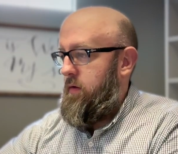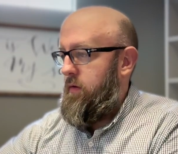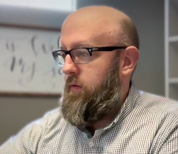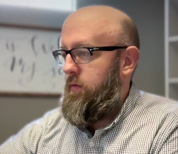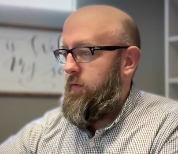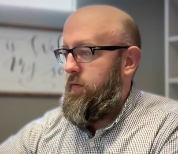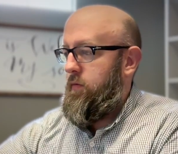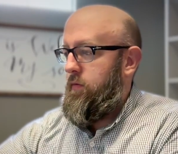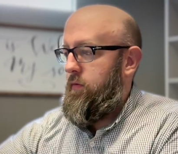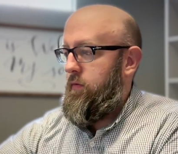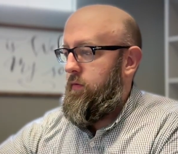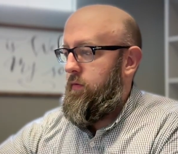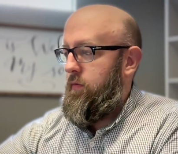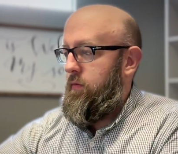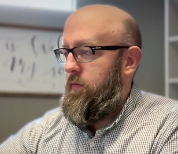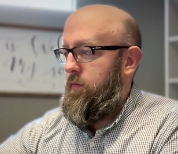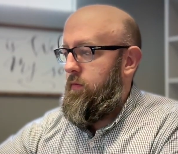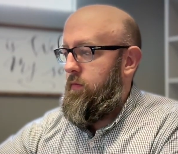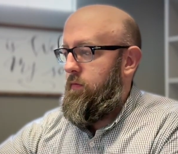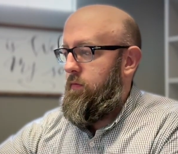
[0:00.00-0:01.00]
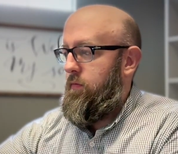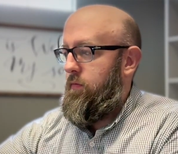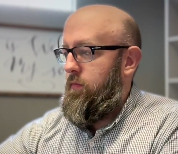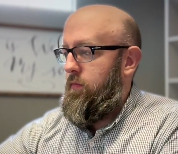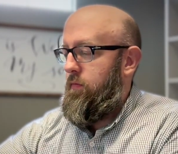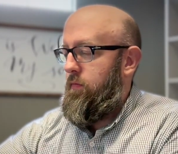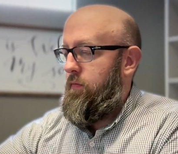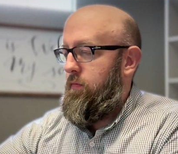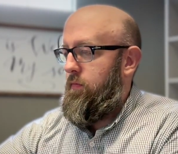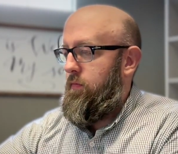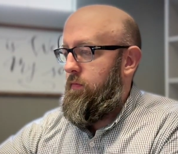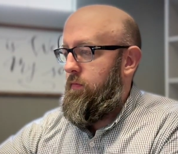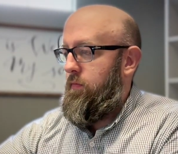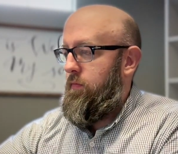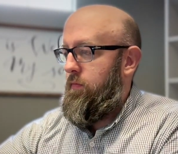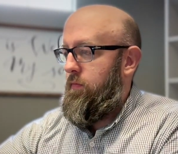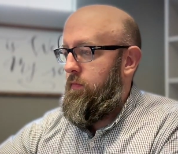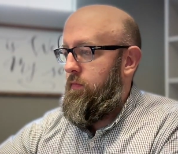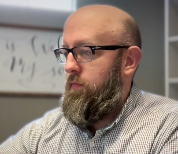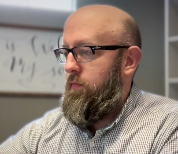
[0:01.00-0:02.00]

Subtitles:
[no speech]